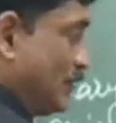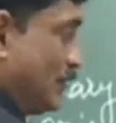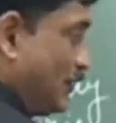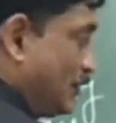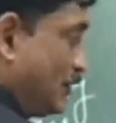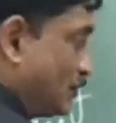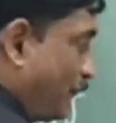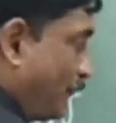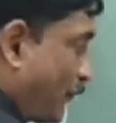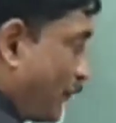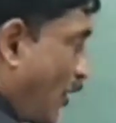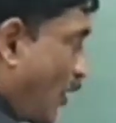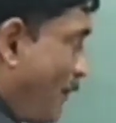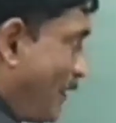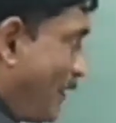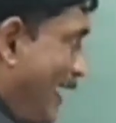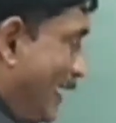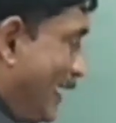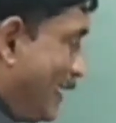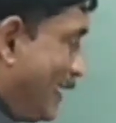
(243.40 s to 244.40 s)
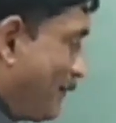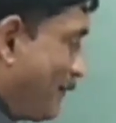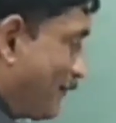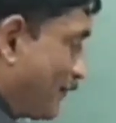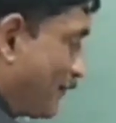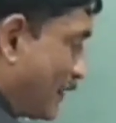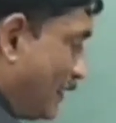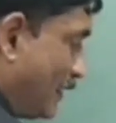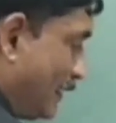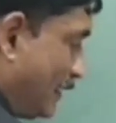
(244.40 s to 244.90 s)
So from
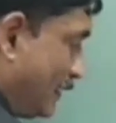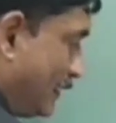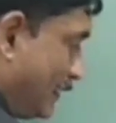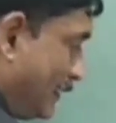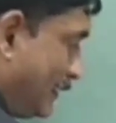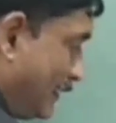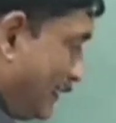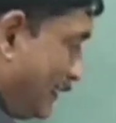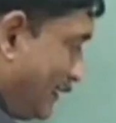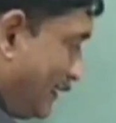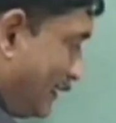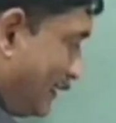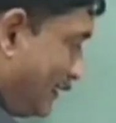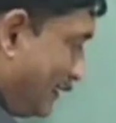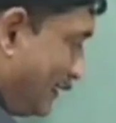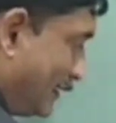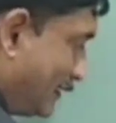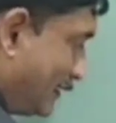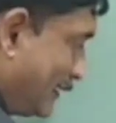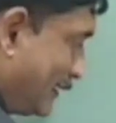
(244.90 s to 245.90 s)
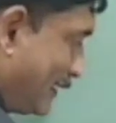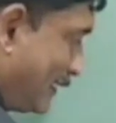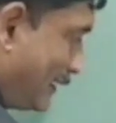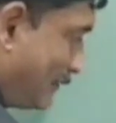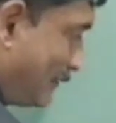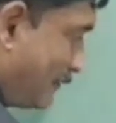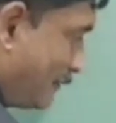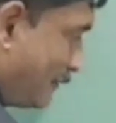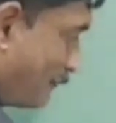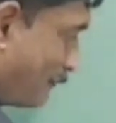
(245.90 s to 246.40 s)
A,
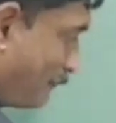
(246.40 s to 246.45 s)
the